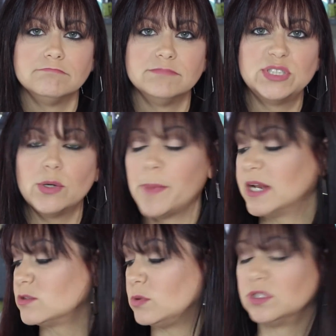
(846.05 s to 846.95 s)
so we might
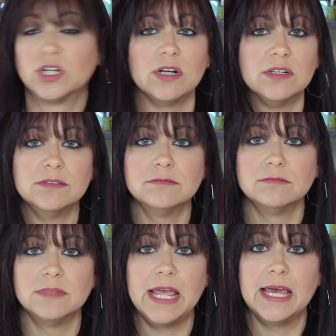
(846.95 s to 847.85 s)
as well learn
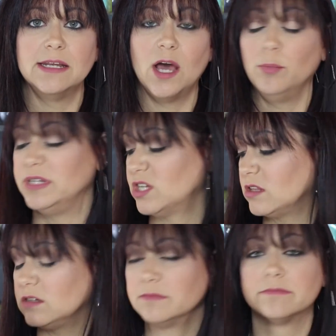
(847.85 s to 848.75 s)
and help each
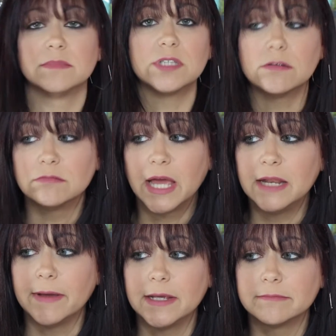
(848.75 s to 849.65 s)
other. So
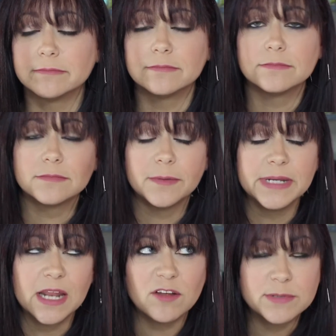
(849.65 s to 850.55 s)
anyway, I'm gonna
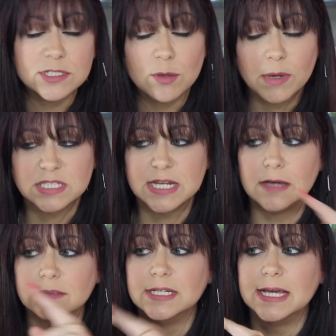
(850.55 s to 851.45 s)
get off my soapbox
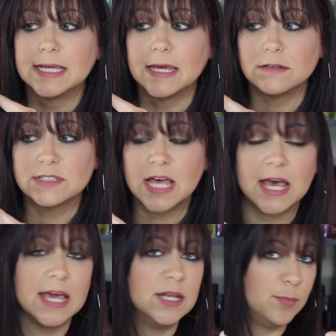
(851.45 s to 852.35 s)
now. Ghetto
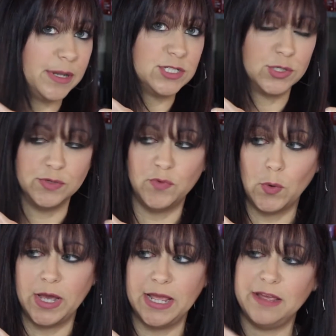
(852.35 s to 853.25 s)
Side by Jill
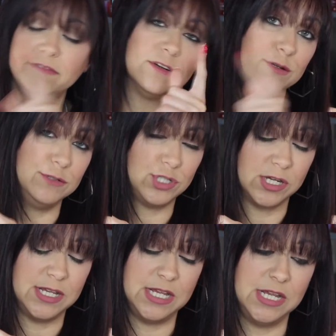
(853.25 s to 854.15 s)
Lavoie. If you're a news
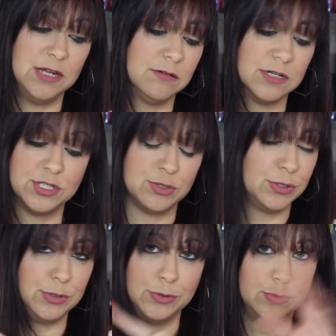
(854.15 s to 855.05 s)
junkie or a
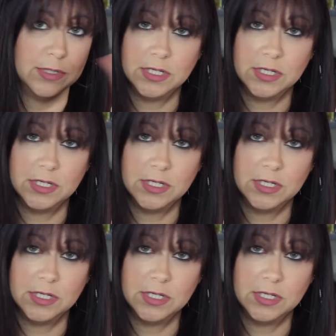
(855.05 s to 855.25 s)
true